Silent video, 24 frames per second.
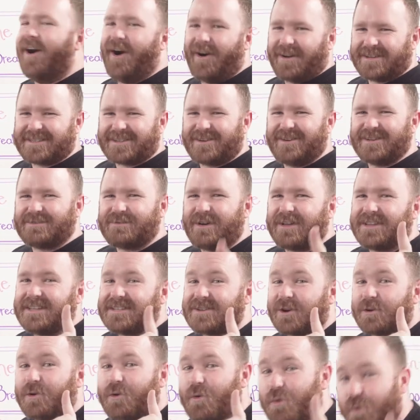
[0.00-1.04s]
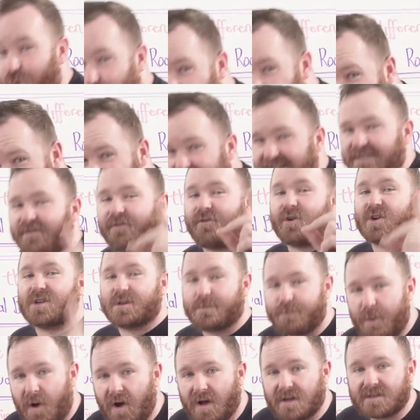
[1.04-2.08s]
also, as well, these are great for
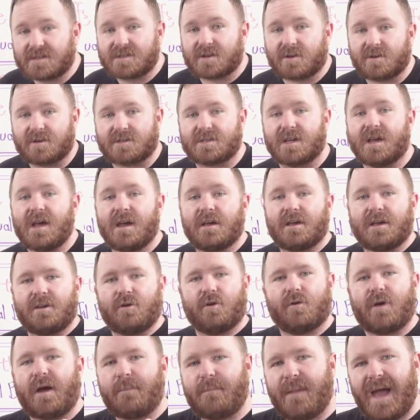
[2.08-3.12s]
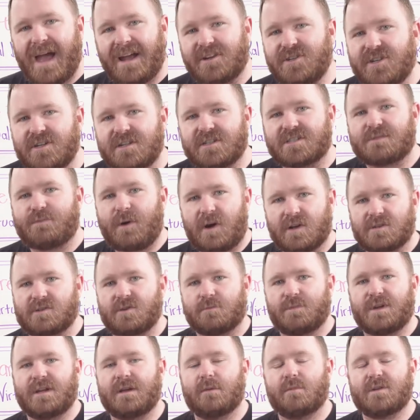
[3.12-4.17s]
sponsors. You know, imagine a sponsor
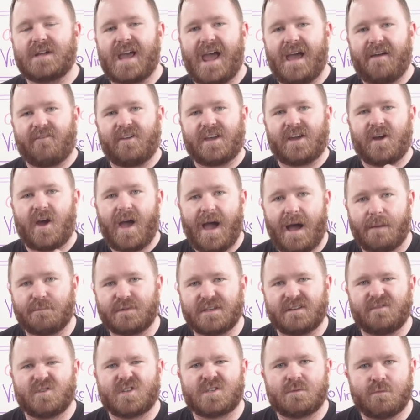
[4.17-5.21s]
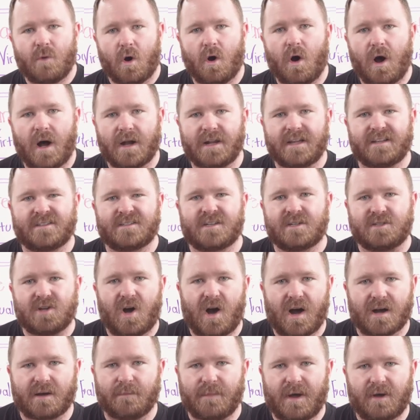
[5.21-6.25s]
being able to have a captive small audience to
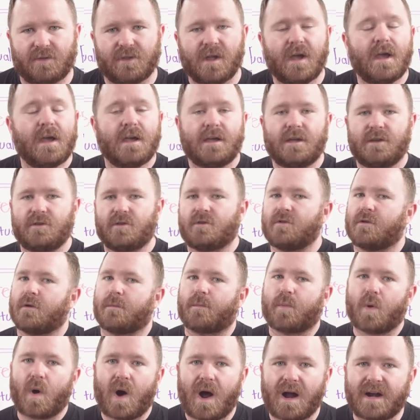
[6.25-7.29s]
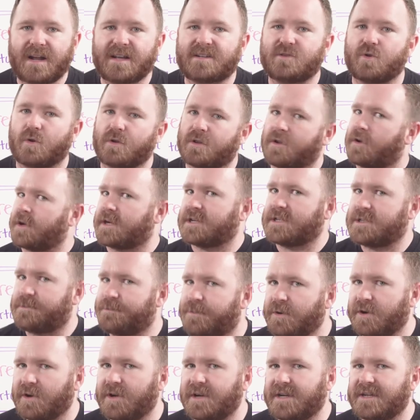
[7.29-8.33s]
talk about either their product or their
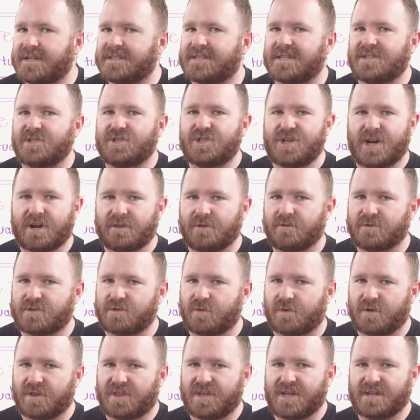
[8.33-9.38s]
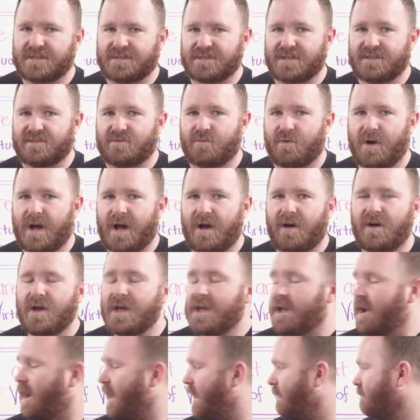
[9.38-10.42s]
experience and share those sort of things as well.
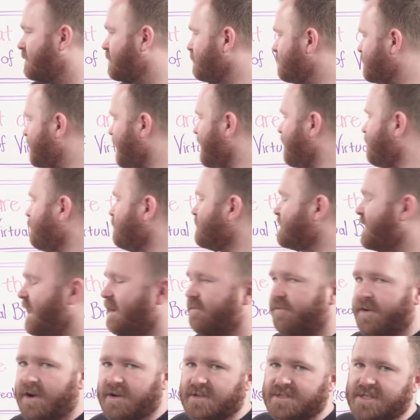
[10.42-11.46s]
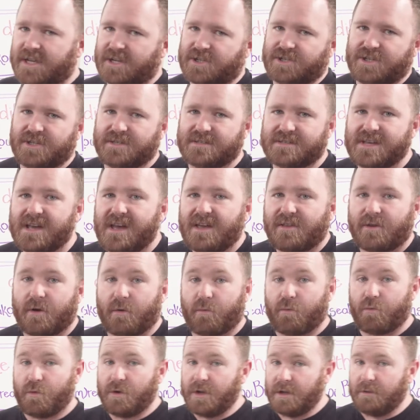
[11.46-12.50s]
Um, so, check out those campfire sessions. They're
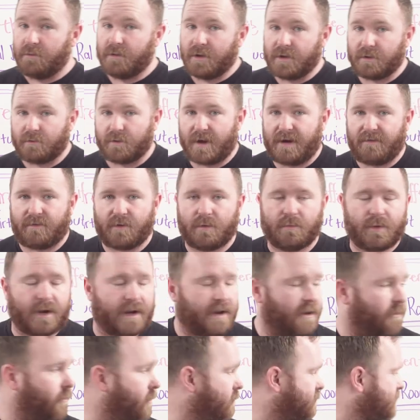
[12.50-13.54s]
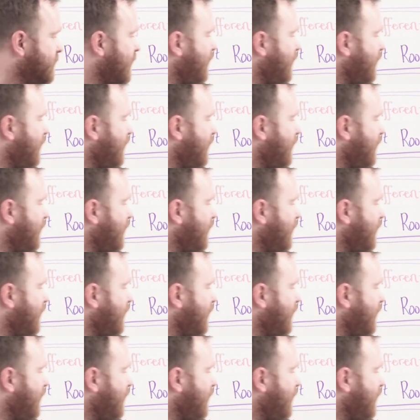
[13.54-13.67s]
really, really great for your breakout rooms.